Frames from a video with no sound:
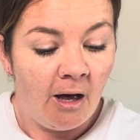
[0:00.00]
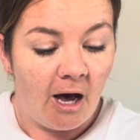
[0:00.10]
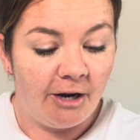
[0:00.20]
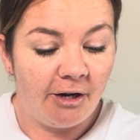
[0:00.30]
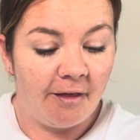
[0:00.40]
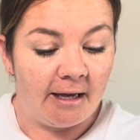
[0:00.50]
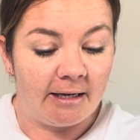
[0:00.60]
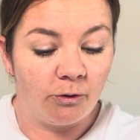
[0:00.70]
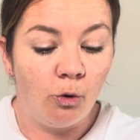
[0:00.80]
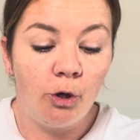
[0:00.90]
Another
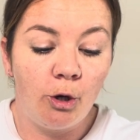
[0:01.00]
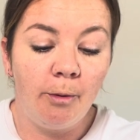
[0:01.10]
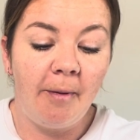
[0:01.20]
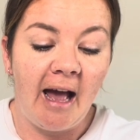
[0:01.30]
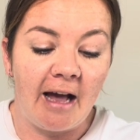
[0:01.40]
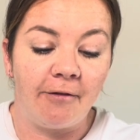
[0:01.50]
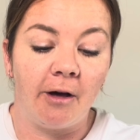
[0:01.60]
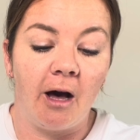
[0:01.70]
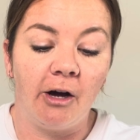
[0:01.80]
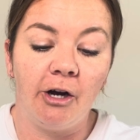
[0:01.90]
is all human
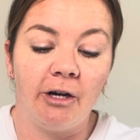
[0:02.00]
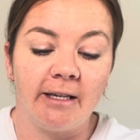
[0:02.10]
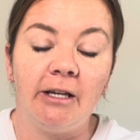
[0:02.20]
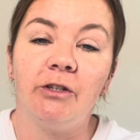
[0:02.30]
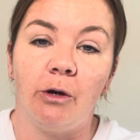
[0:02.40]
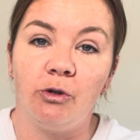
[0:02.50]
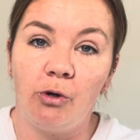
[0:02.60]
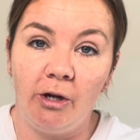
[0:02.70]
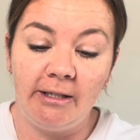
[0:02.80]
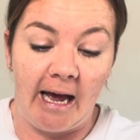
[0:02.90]
behaviour occurs in a social
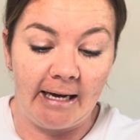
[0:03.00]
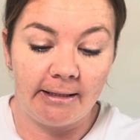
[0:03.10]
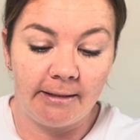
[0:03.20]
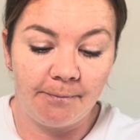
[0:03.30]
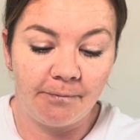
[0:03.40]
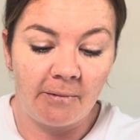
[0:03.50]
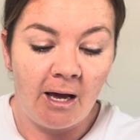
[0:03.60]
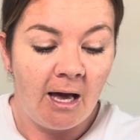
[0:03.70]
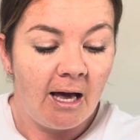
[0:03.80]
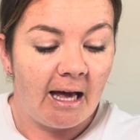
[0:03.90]
context.
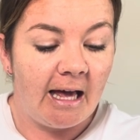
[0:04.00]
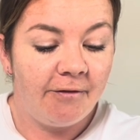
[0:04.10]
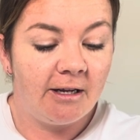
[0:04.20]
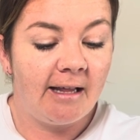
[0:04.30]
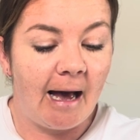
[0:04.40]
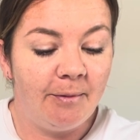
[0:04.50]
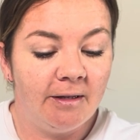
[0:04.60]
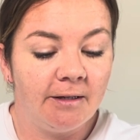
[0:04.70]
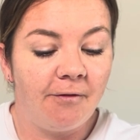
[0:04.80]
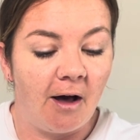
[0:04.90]
Even in the
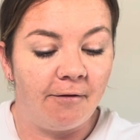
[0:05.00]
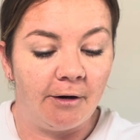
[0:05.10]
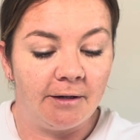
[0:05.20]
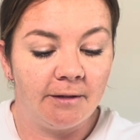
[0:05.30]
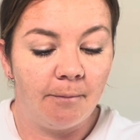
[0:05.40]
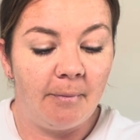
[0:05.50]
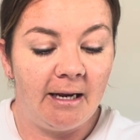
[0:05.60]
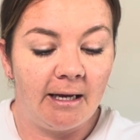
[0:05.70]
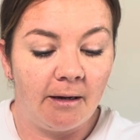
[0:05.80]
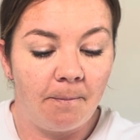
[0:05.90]
absence of others,
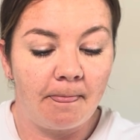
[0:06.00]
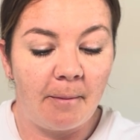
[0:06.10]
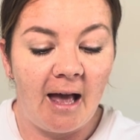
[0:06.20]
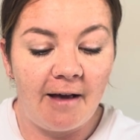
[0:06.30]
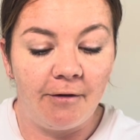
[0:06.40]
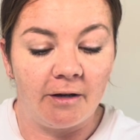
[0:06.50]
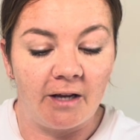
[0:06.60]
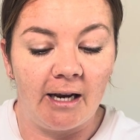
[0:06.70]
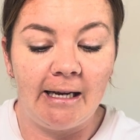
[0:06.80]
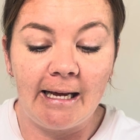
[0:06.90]
meaning behaviours
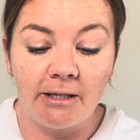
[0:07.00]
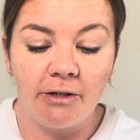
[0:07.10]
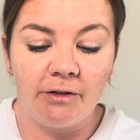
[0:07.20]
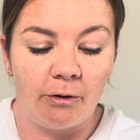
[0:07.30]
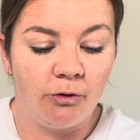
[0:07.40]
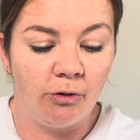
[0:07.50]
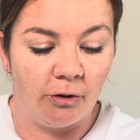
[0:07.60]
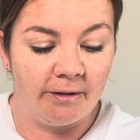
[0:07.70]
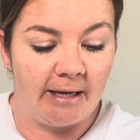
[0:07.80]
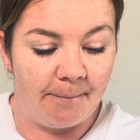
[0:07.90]
are linked to social
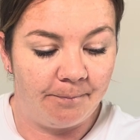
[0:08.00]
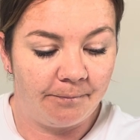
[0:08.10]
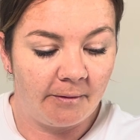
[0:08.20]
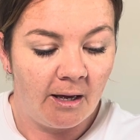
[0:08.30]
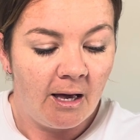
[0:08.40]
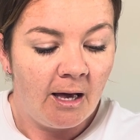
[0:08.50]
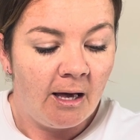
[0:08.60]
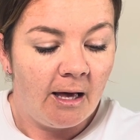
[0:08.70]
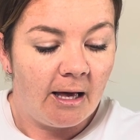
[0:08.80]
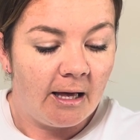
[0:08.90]
content.
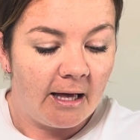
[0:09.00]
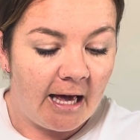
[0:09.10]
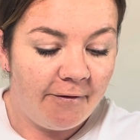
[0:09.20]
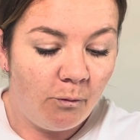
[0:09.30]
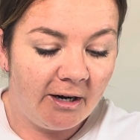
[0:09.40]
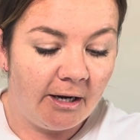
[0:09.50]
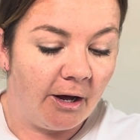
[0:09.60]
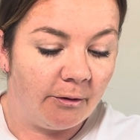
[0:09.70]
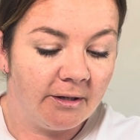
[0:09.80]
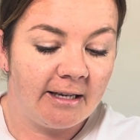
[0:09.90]
Even when
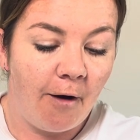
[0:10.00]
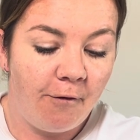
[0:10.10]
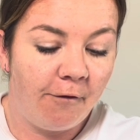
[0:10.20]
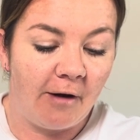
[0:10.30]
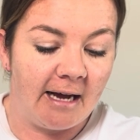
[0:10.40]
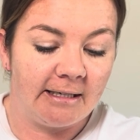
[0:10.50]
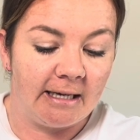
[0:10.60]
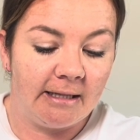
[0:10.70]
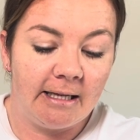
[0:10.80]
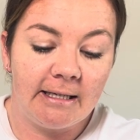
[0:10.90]
alone,
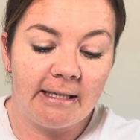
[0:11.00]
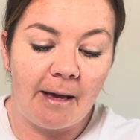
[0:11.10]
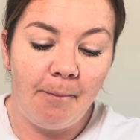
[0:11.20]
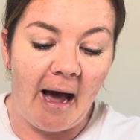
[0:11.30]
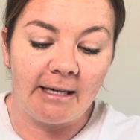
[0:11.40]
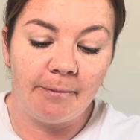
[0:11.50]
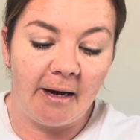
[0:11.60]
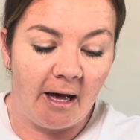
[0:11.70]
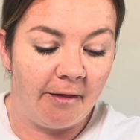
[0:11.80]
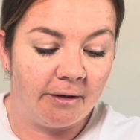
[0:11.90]
self-reflecting, this is impacted by
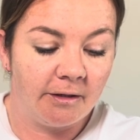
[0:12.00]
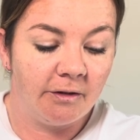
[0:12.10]
others,